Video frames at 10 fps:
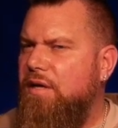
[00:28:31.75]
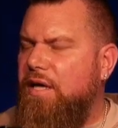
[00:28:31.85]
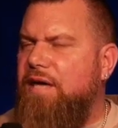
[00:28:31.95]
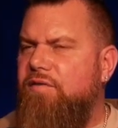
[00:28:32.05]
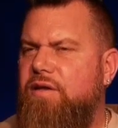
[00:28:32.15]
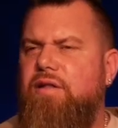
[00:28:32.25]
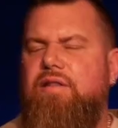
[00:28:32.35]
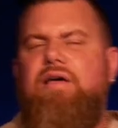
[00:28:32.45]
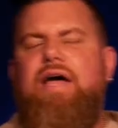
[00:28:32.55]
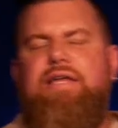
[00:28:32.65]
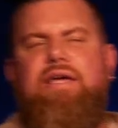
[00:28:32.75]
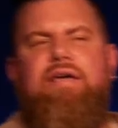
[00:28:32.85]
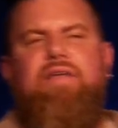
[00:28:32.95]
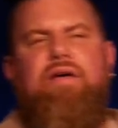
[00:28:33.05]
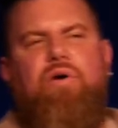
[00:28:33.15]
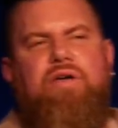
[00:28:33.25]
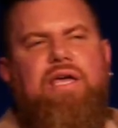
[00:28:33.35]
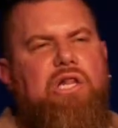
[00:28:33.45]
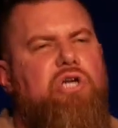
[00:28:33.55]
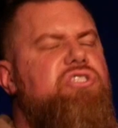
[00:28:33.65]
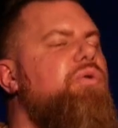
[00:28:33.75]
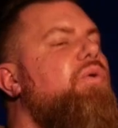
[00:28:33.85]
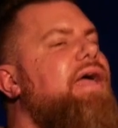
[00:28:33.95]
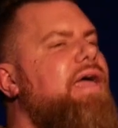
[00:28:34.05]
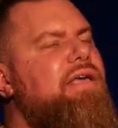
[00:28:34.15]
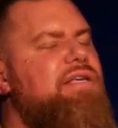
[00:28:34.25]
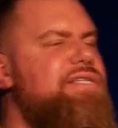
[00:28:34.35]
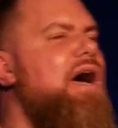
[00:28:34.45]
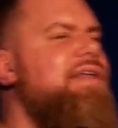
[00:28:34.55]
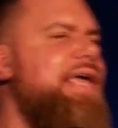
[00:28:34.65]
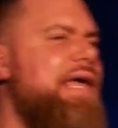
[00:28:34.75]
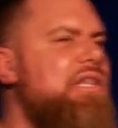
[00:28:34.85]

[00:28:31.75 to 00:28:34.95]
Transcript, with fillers: Even the idea that, well, he looked away because God can't